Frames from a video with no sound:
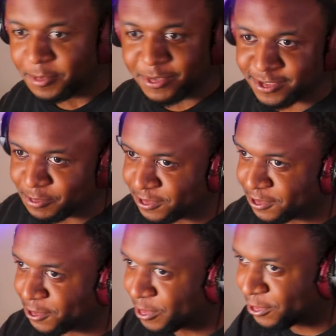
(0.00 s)
Piece of
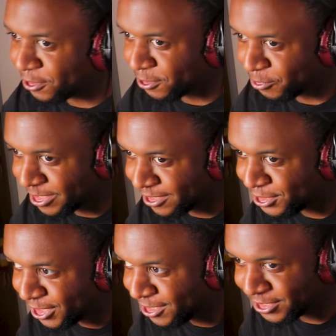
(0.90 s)
music, are we good? We're gonna
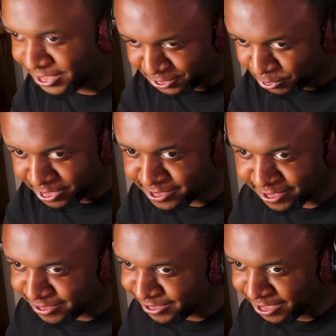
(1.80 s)
change again. There's 1
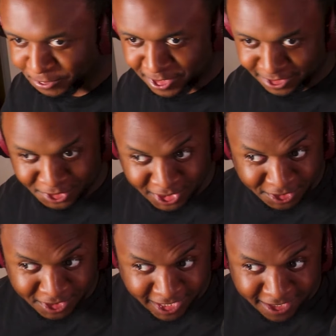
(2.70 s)
second left. We're gonna
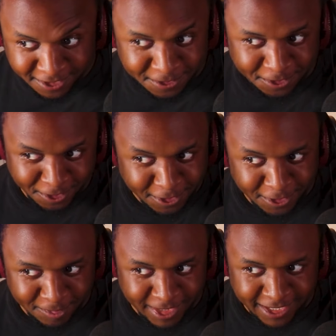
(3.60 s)
change again,
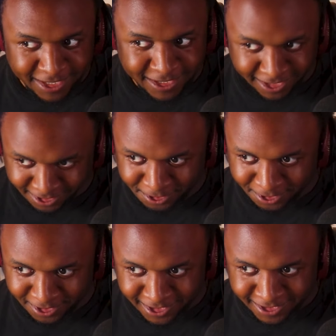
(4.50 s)
or is it good?